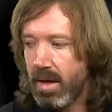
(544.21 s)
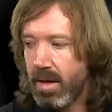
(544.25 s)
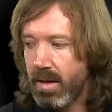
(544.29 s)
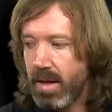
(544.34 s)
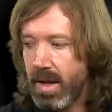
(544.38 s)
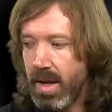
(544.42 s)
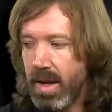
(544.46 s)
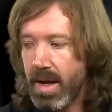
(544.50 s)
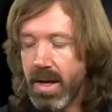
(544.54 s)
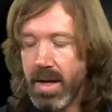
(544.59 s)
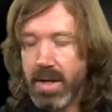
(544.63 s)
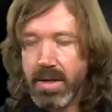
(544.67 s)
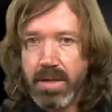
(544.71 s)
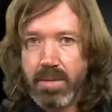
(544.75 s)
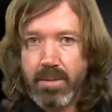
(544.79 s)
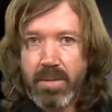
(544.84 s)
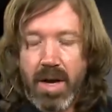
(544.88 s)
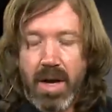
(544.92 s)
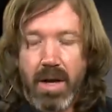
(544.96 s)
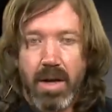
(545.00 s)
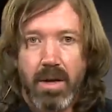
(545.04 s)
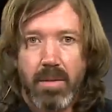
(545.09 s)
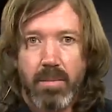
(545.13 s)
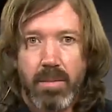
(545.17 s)
Then I get to
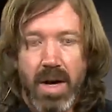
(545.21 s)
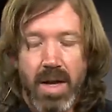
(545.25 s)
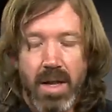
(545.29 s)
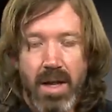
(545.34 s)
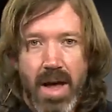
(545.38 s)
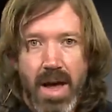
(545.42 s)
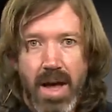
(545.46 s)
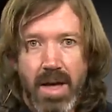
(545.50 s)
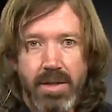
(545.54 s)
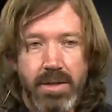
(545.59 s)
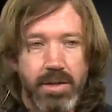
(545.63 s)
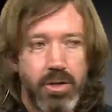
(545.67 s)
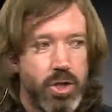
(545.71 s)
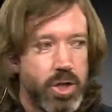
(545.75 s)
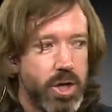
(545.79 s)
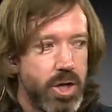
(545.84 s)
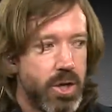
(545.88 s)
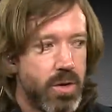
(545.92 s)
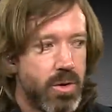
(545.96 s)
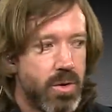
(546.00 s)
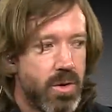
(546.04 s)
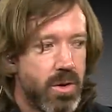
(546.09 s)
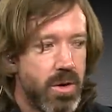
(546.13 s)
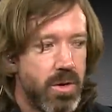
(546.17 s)
my, my last
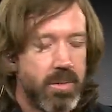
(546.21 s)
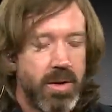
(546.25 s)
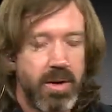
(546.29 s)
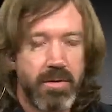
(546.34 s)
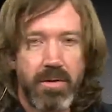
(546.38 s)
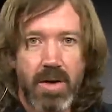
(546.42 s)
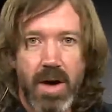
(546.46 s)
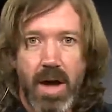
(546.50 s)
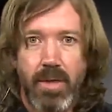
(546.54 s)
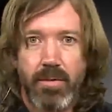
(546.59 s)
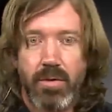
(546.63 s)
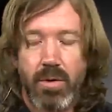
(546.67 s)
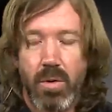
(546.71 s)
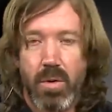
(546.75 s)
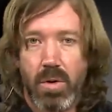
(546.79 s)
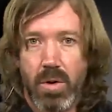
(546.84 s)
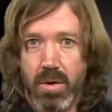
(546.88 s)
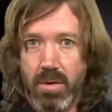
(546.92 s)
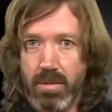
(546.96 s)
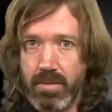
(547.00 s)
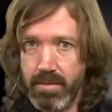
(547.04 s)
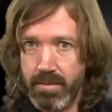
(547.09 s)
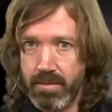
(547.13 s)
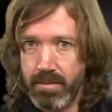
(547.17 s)
G chord, my five
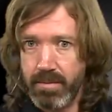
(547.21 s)
chord.